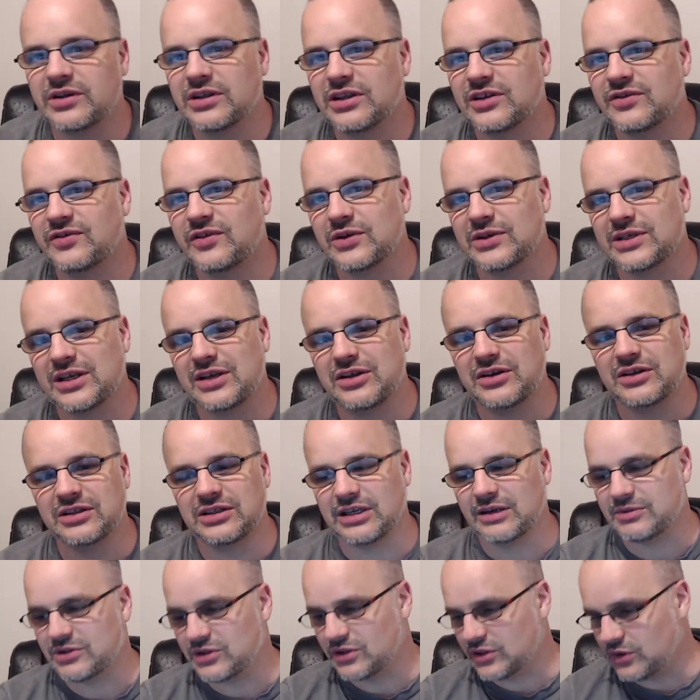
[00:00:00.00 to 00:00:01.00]
This feels like a good
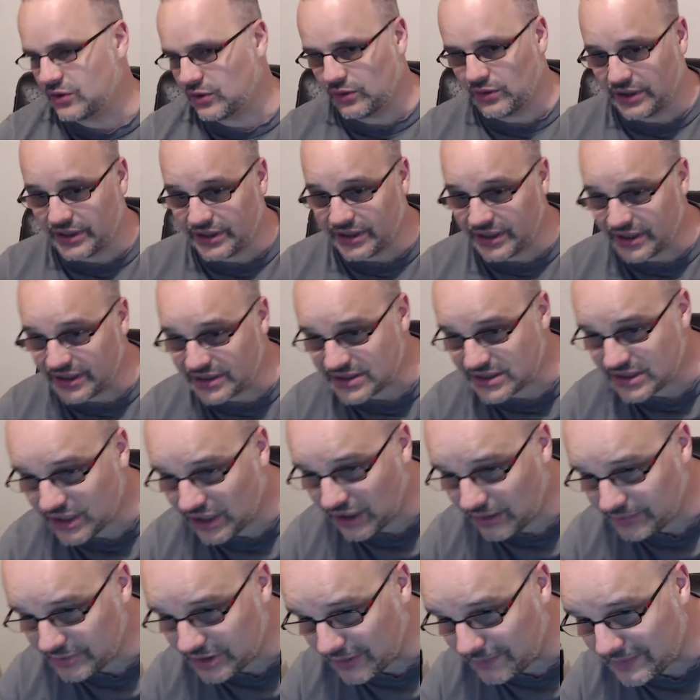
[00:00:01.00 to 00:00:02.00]
time to call it. It's
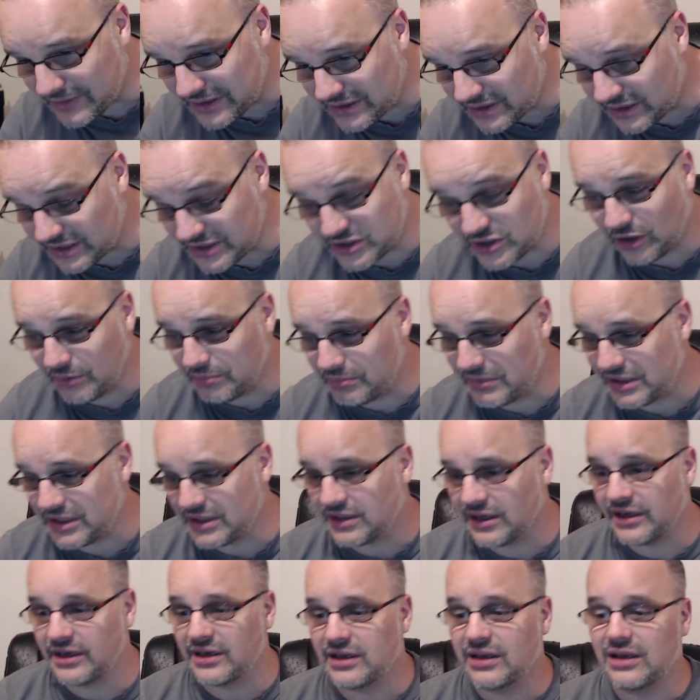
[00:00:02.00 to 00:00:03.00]
coming up midnight. It's gone
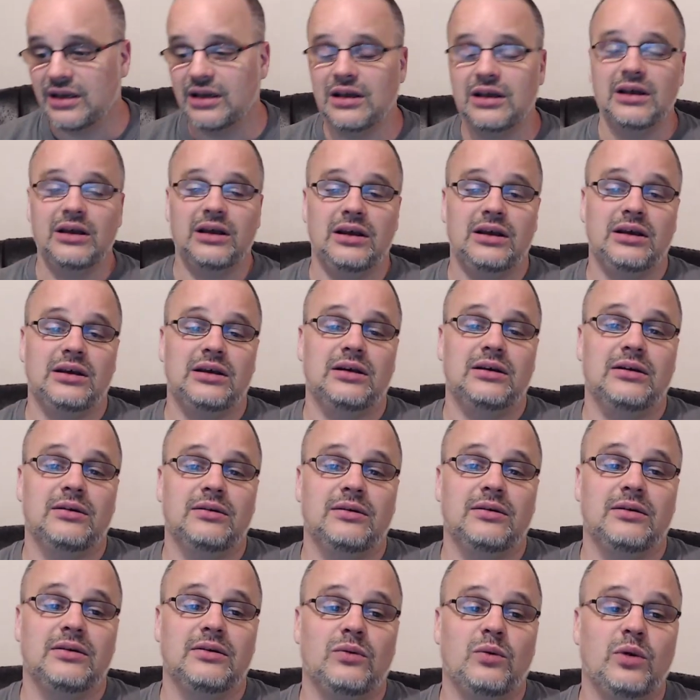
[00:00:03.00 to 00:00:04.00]
midnight.
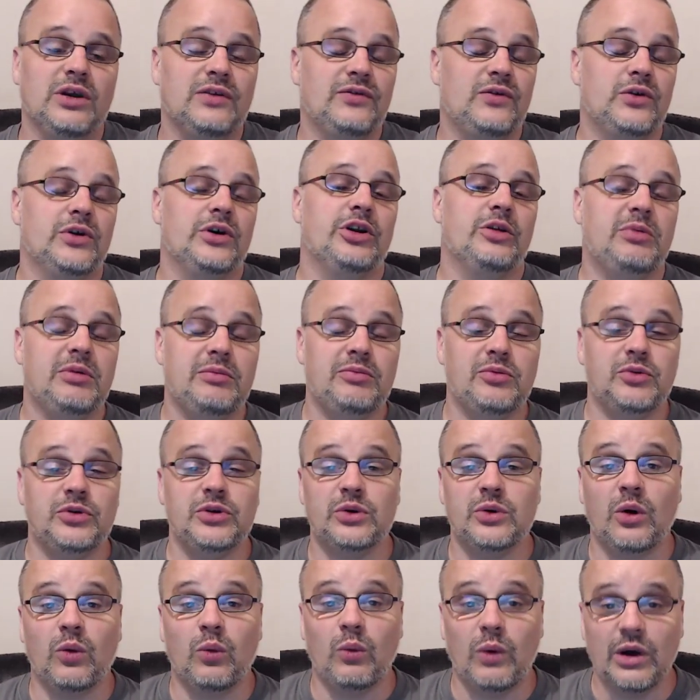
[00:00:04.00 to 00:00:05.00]
Wonderful Godot people,
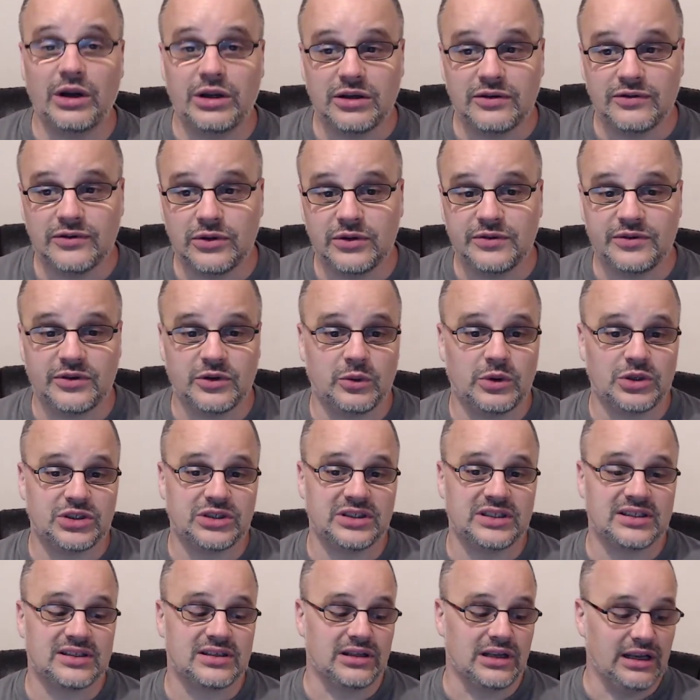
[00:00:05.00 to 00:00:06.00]
you are wonderful. If you're watching
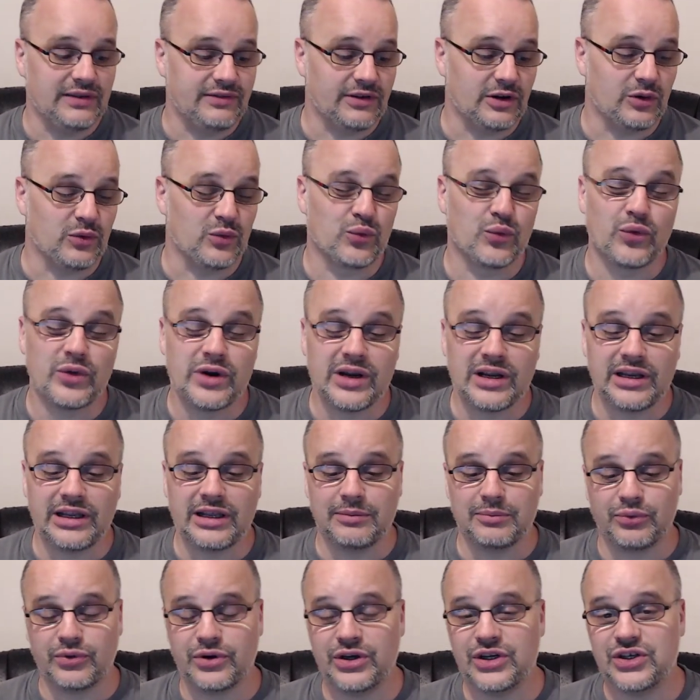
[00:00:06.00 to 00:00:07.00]
this live, I really
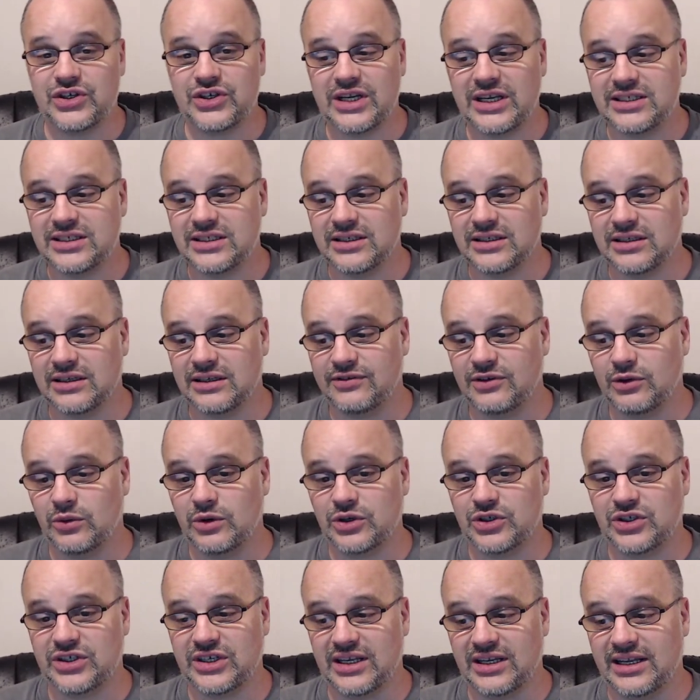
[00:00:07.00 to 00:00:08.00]
appreciate it. If you're
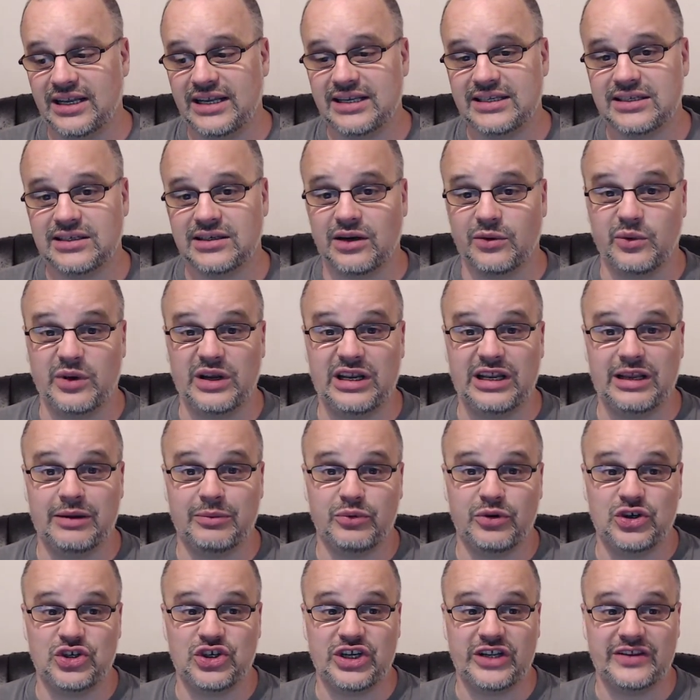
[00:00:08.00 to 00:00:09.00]
watching it later, I really
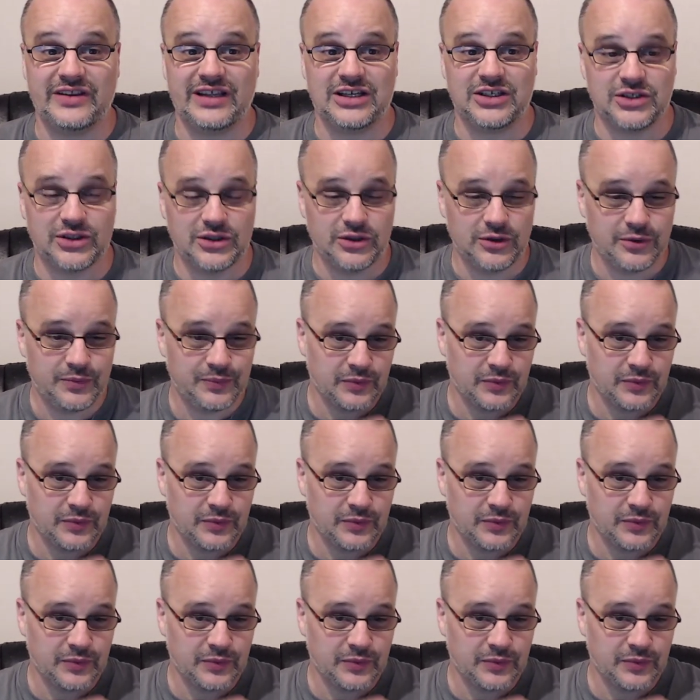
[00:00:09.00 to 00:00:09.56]
appreciate that too.